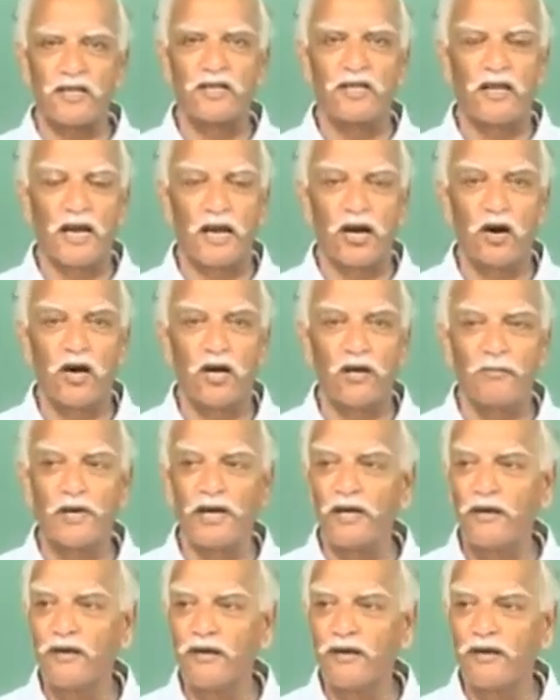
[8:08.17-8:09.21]
in the
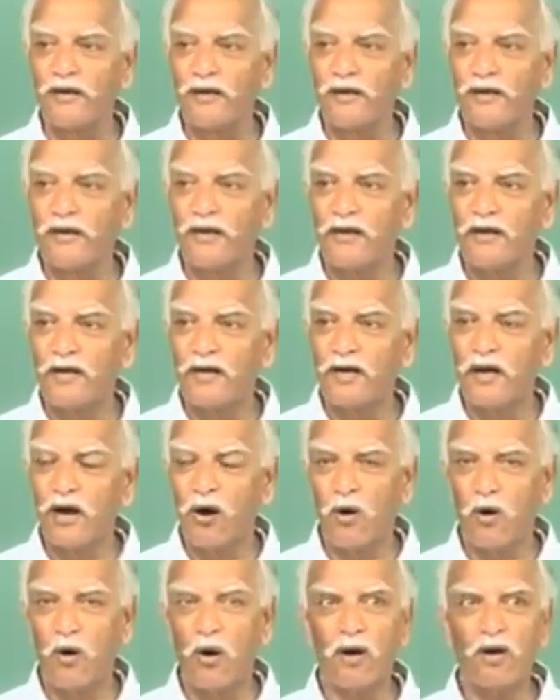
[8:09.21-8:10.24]
economy
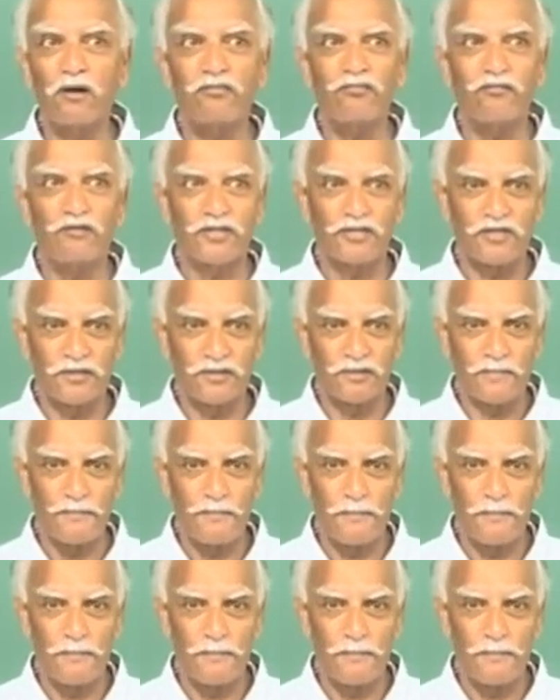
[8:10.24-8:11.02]
all of which